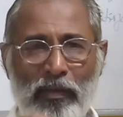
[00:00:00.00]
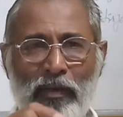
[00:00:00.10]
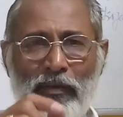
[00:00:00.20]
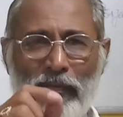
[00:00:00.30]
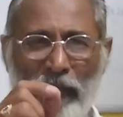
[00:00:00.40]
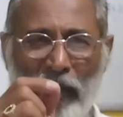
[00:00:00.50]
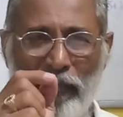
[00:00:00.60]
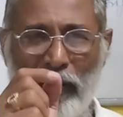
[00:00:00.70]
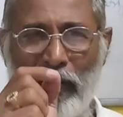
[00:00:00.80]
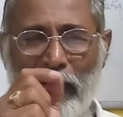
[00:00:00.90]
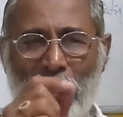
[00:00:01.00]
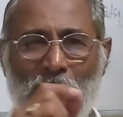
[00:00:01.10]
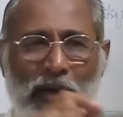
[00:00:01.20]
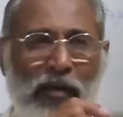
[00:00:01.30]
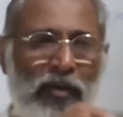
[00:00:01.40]
in very very
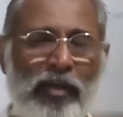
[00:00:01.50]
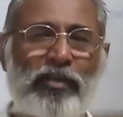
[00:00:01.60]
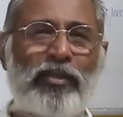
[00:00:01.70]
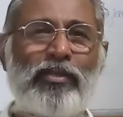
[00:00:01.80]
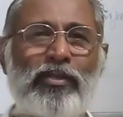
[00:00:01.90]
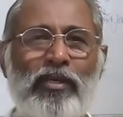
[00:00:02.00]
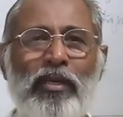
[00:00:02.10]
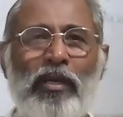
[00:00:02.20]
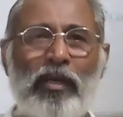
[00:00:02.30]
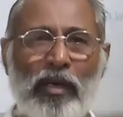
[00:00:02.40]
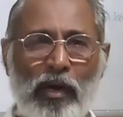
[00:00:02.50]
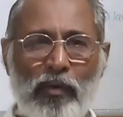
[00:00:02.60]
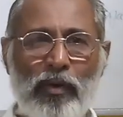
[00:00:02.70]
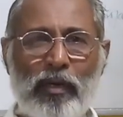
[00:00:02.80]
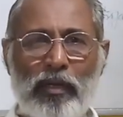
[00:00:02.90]
rare occasions,
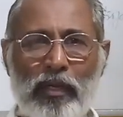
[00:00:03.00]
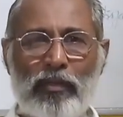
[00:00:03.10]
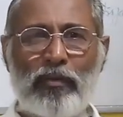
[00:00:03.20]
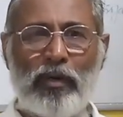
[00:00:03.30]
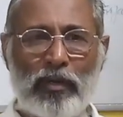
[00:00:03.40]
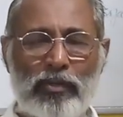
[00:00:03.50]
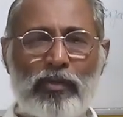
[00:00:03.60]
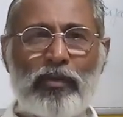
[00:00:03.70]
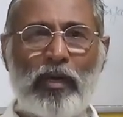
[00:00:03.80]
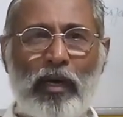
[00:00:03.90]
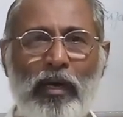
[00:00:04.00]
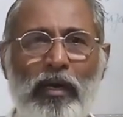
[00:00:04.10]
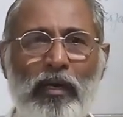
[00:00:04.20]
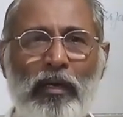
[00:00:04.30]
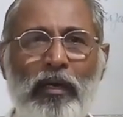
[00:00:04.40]
Rahu and Ketu also
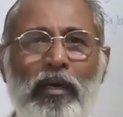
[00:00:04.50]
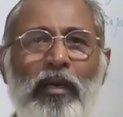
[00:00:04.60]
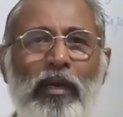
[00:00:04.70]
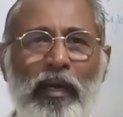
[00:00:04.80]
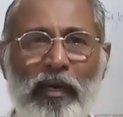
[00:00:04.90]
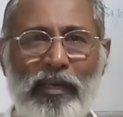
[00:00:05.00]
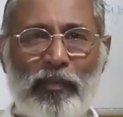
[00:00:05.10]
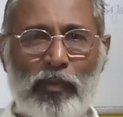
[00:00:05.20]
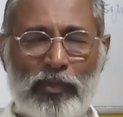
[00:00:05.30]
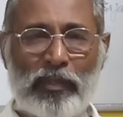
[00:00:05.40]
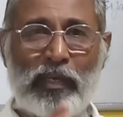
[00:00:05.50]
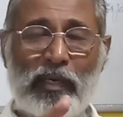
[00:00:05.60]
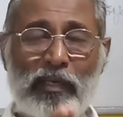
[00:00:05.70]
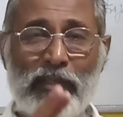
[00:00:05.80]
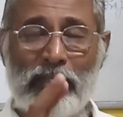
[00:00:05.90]
are direct in motion.
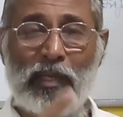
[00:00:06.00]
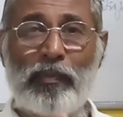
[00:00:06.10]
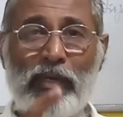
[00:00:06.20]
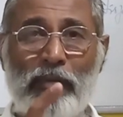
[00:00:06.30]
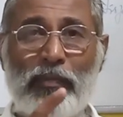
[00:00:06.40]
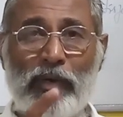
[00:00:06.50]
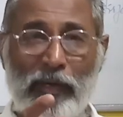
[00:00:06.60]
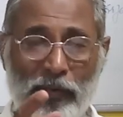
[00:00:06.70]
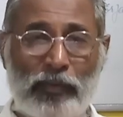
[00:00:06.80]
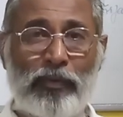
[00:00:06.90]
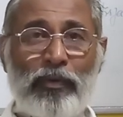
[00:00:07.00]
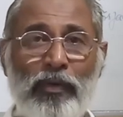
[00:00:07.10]
That is, they become retro.